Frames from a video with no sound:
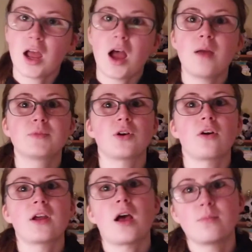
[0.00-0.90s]
"I'm
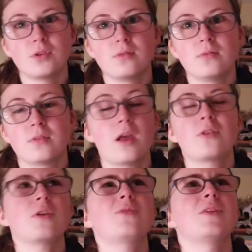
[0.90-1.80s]
sorry. I
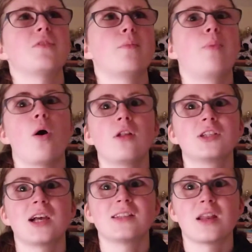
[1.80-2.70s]
don't even
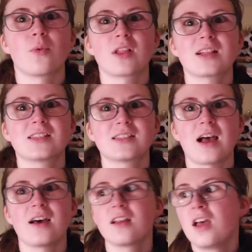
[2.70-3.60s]
apologize anymore. That's
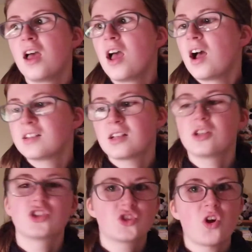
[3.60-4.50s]
sad." I said,
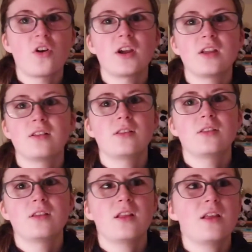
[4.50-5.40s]
"Sorry."
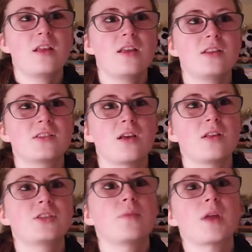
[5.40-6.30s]
So,
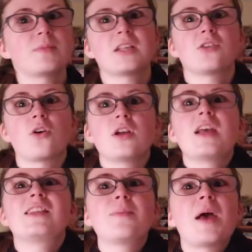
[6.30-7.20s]
sometimes I sorry.
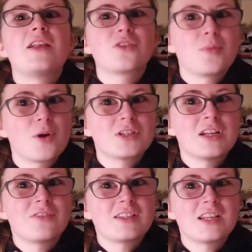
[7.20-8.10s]
It depends on the person
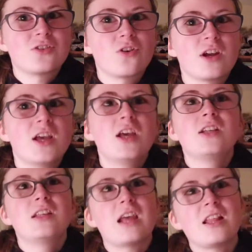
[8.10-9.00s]
if I say sorry.
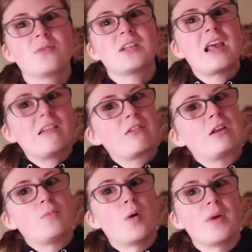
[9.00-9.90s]
Today there was an
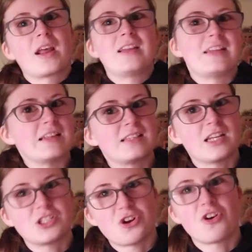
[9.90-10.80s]
elderly woman. I did
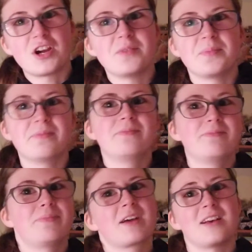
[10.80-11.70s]
say sorry
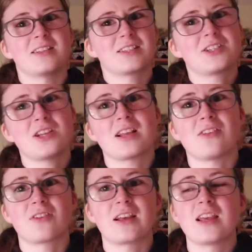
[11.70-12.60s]
because she's
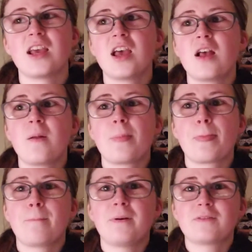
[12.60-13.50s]
elderly.
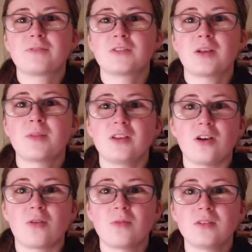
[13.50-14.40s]
But for some of the
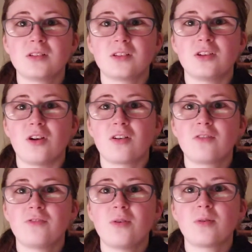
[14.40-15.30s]
younger
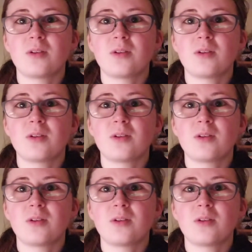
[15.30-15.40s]
folk,